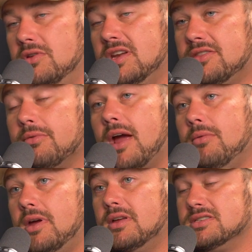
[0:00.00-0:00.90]
Well, you did it the
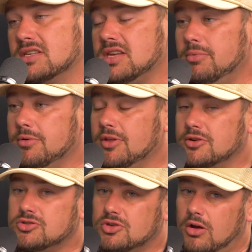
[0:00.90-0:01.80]
right way, because let's keep it
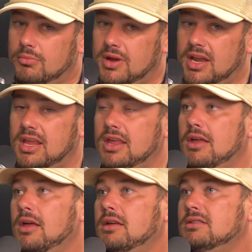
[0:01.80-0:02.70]
real. There's so
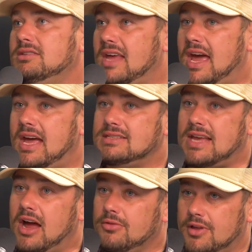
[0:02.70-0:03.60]
many
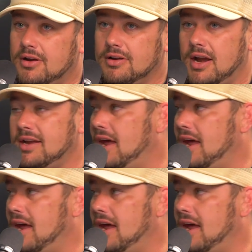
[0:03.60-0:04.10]
dads out there